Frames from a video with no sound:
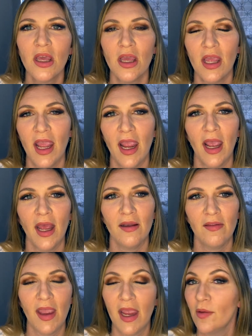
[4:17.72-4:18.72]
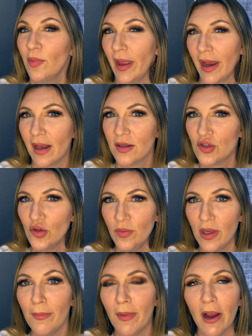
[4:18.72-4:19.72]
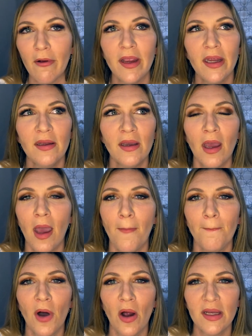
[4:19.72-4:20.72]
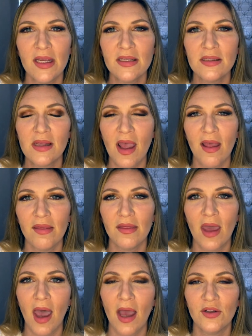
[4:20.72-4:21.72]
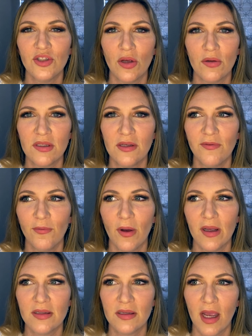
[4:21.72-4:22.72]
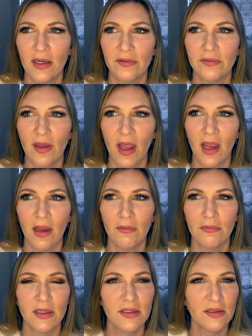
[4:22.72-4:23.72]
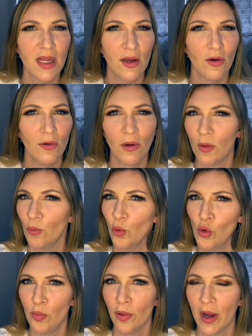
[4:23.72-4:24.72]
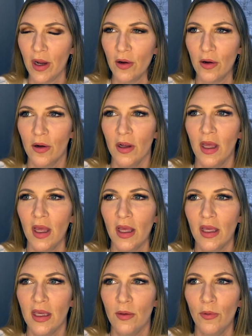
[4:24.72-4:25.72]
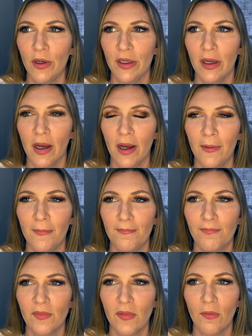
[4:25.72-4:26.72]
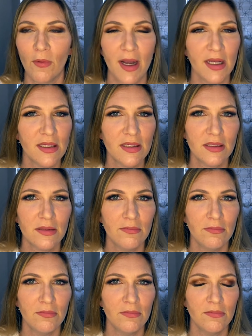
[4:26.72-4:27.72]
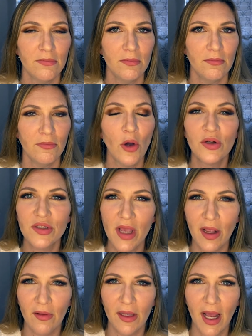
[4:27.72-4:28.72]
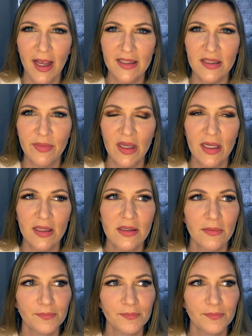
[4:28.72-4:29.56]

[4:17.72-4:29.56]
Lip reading: and they had planned to be married. Bonnie said that Joseph was kind of a risk taker, a rule breaker. He would ride his motorcycle at high speeds,